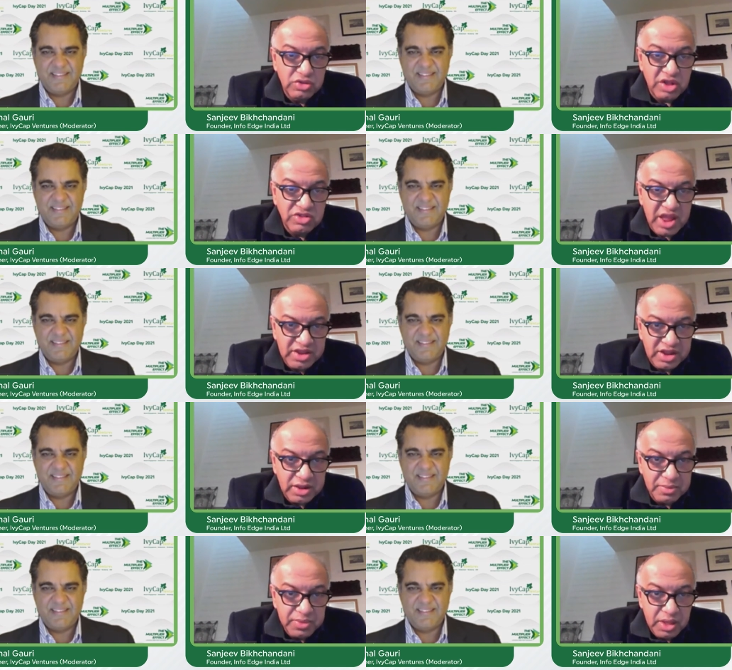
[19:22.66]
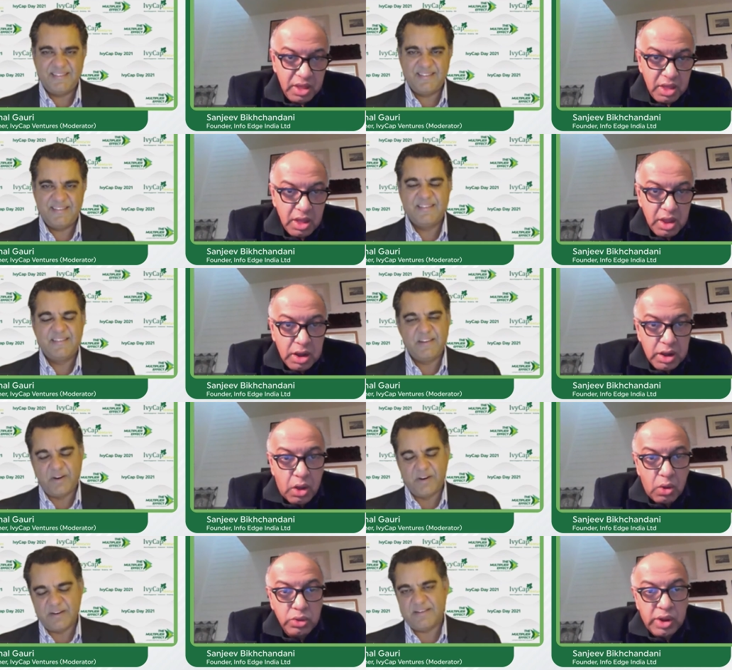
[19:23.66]
Speaker 1: 2019.
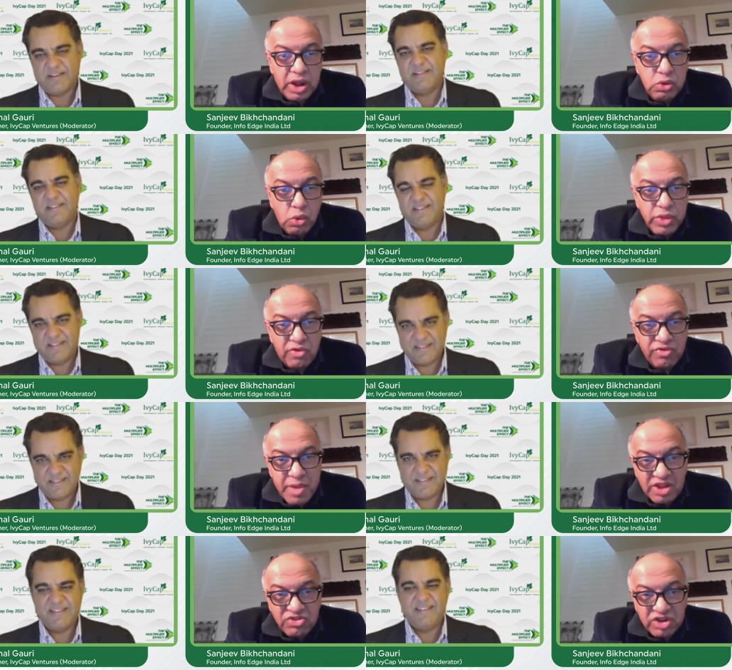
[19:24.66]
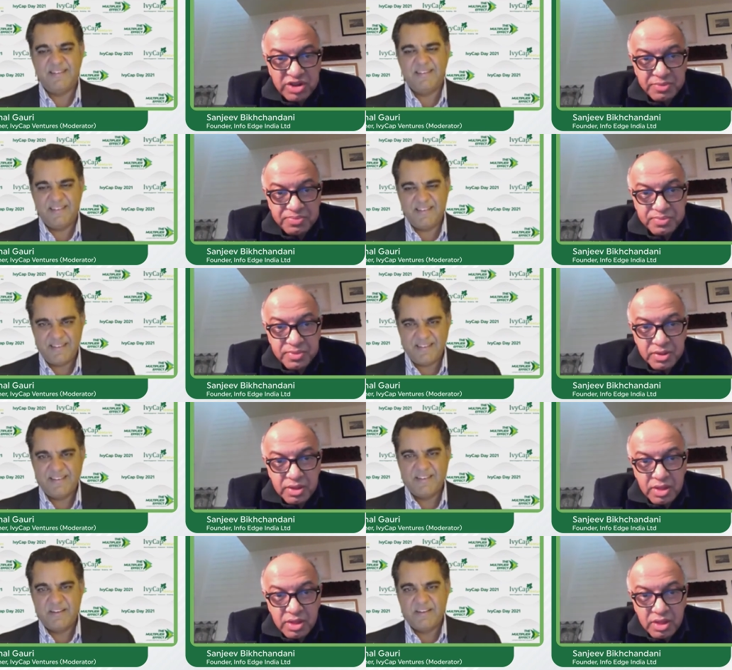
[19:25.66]
Now, you can do that off the balance sheet.
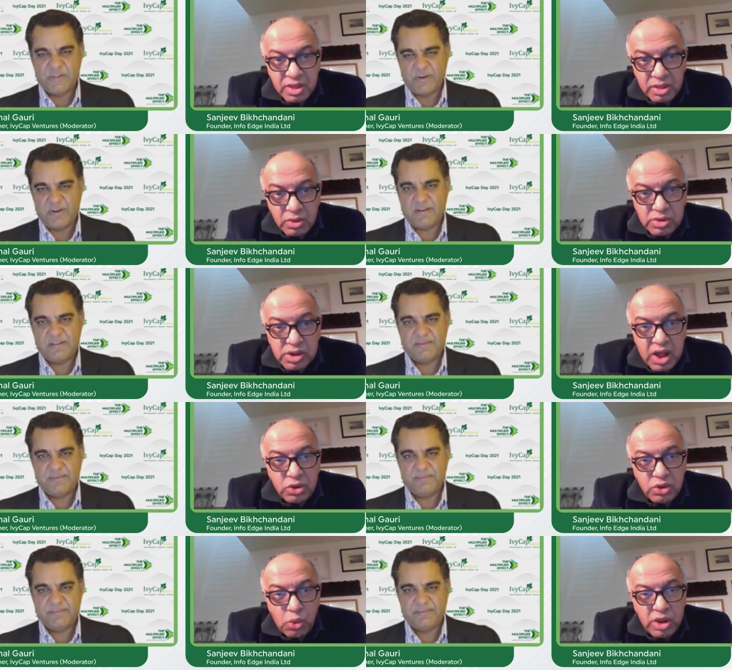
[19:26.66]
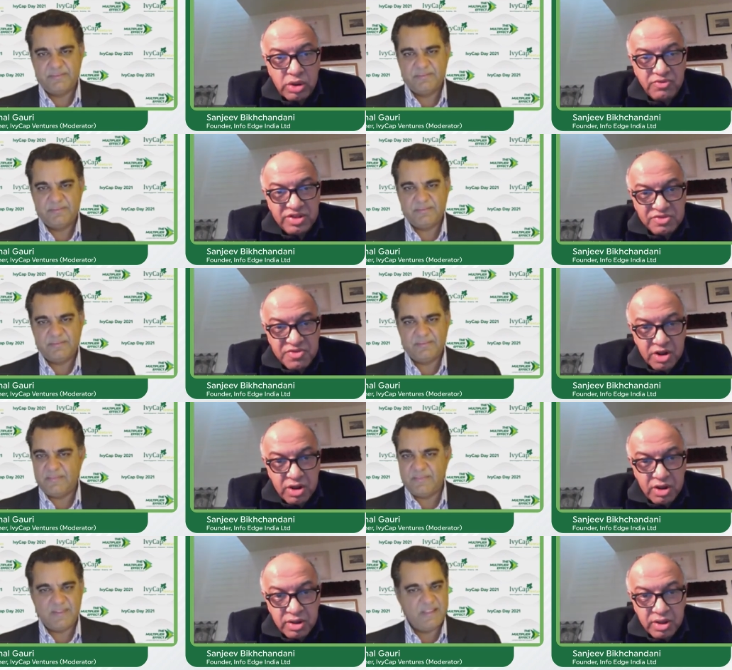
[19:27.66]
Sure. You can't do it in a VC fund.
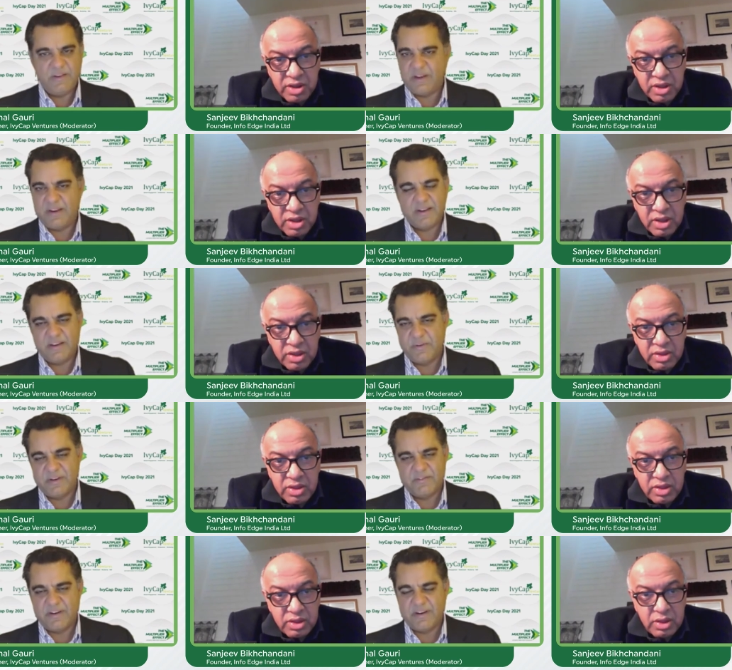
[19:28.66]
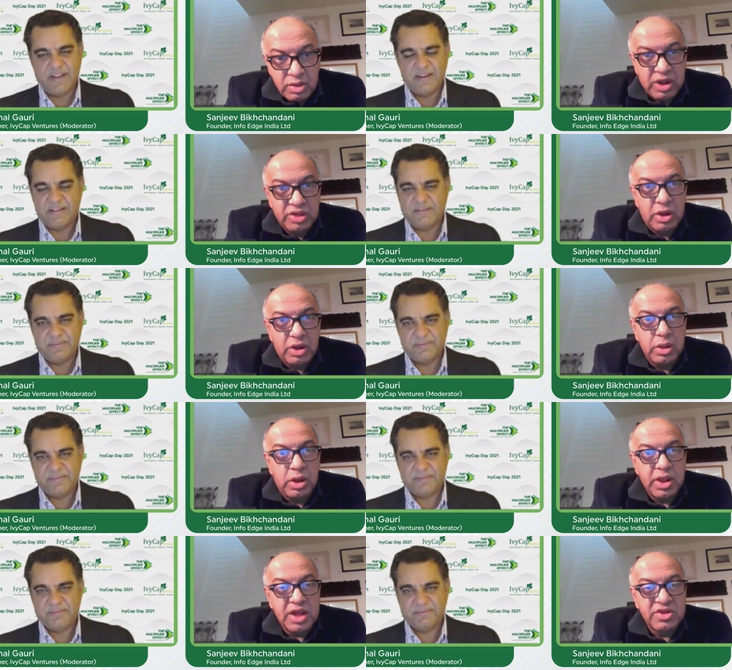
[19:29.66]
Speaker 2: You can't, you can't do it in the fund, yeah. Because
Speaker 1: you got you
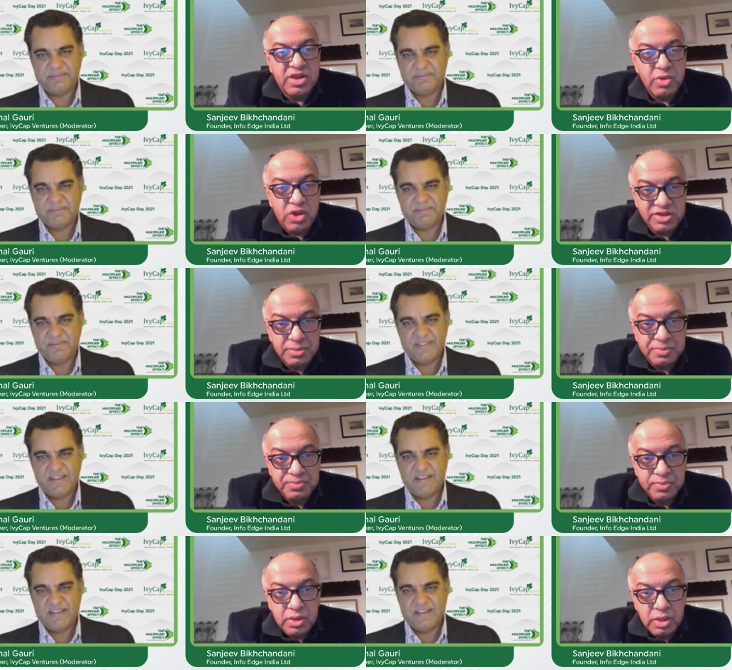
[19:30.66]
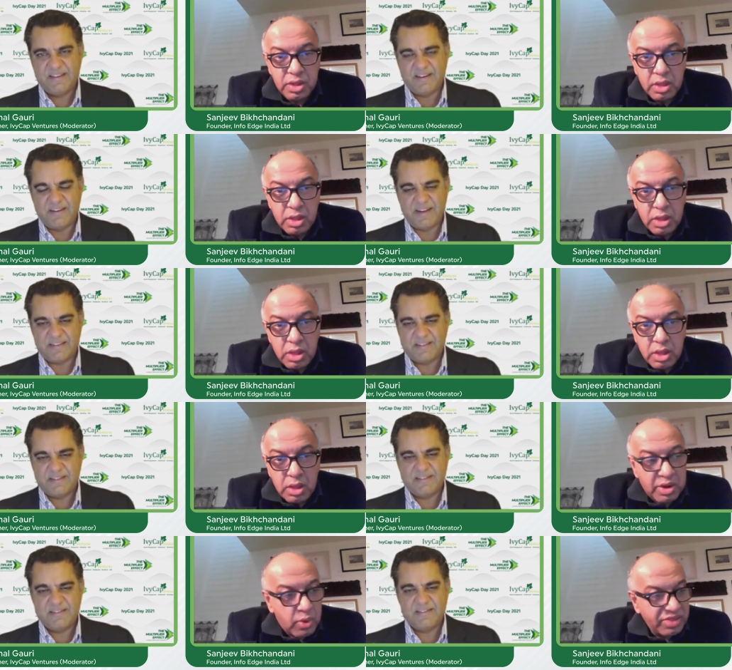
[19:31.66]
got an exit time horizon. Correct.
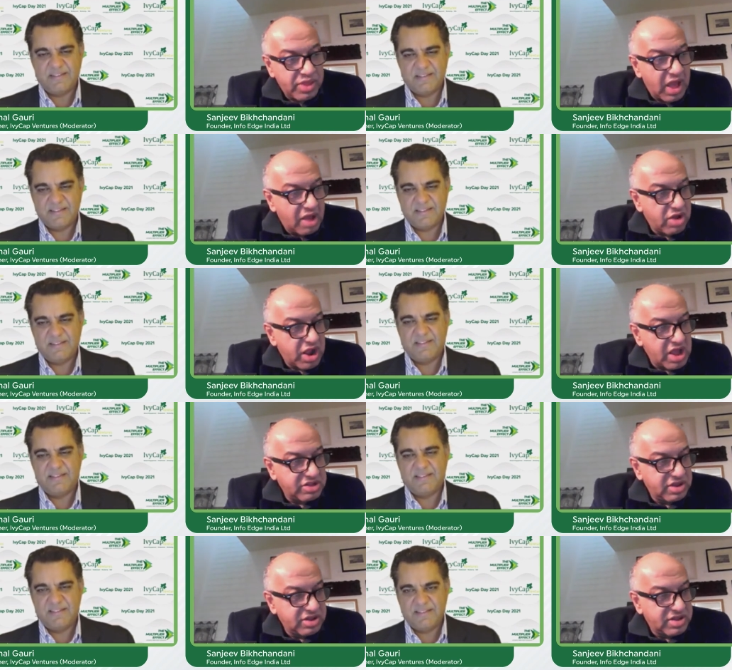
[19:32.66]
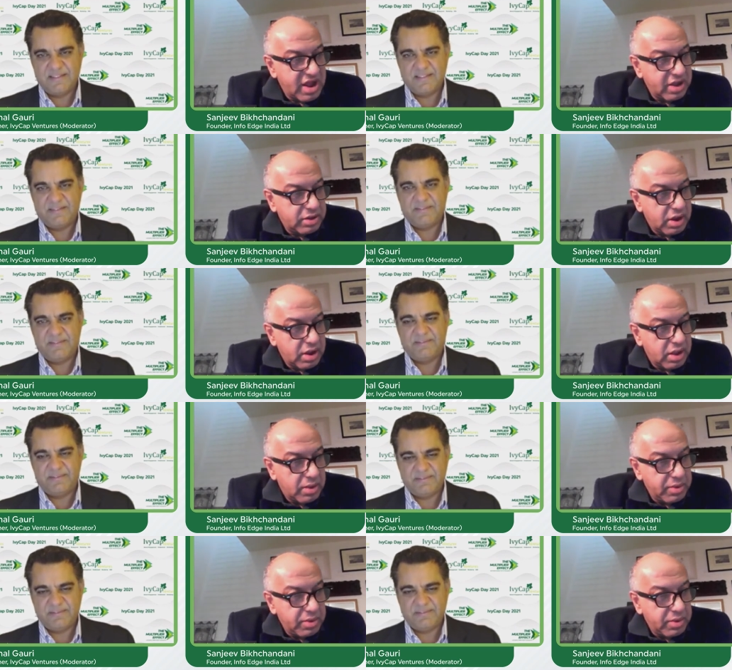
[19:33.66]
But one thing I've realized is that uh,